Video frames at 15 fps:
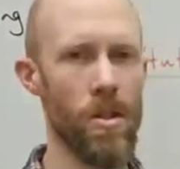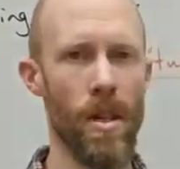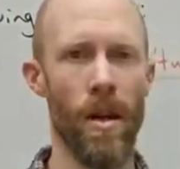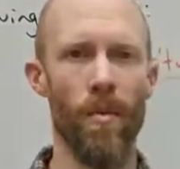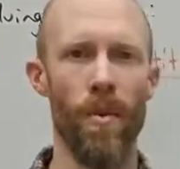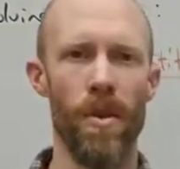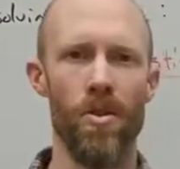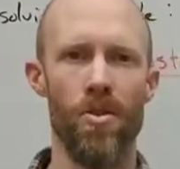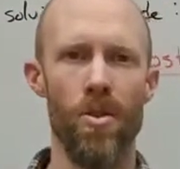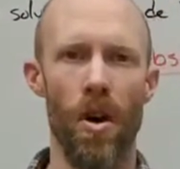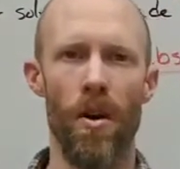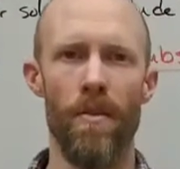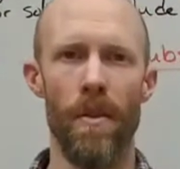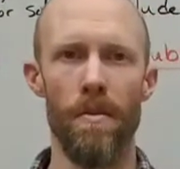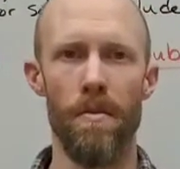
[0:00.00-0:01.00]
and I want to
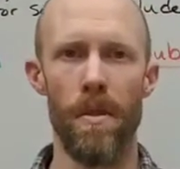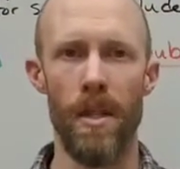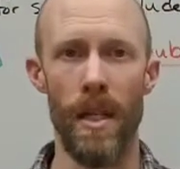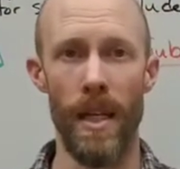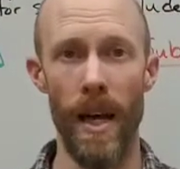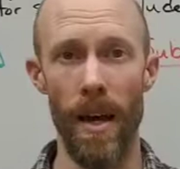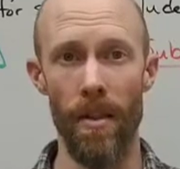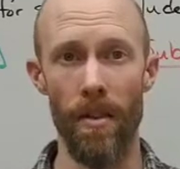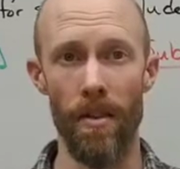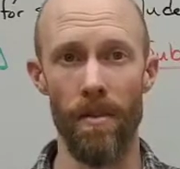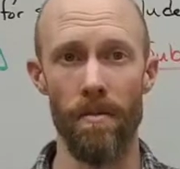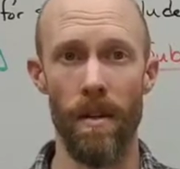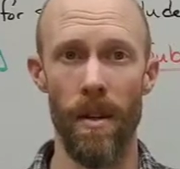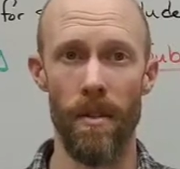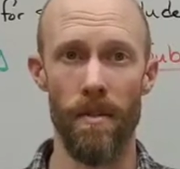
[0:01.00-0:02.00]
solve them together
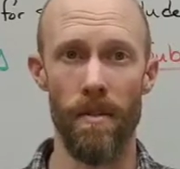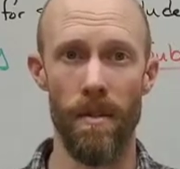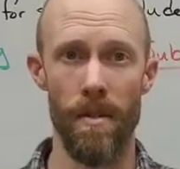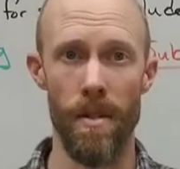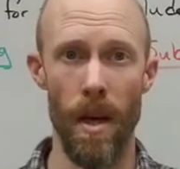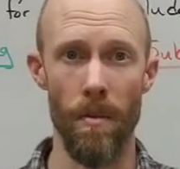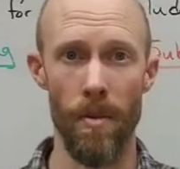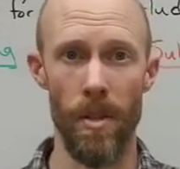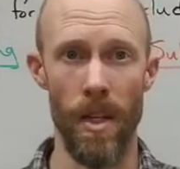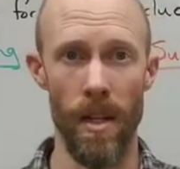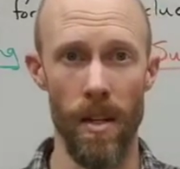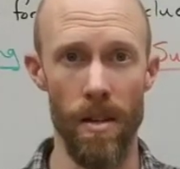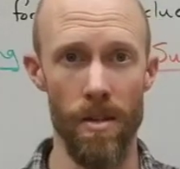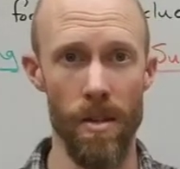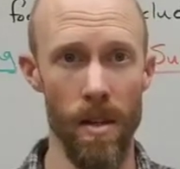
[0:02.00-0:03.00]

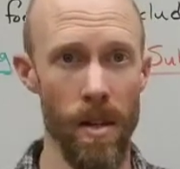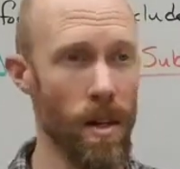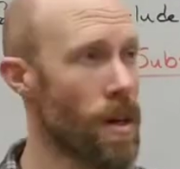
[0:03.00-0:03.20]
simultaneously.